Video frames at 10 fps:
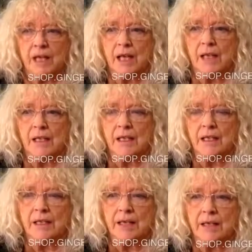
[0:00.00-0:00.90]
And the
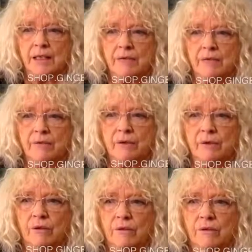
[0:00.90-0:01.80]
collective for
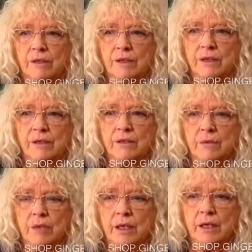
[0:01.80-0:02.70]
all of us is
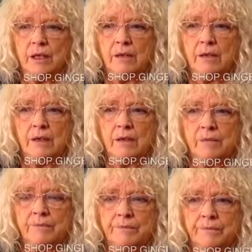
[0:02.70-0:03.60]
really
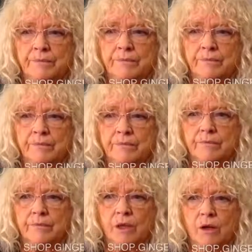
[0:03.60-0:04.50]
um,
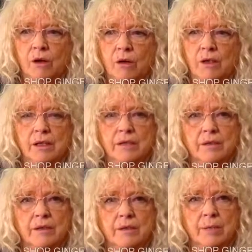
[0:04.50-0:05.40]
calling us
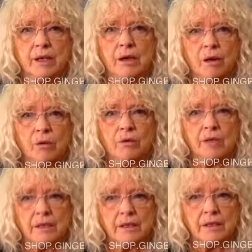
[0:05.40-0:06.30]
to be
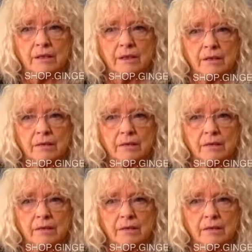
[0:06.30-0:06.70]
holistic.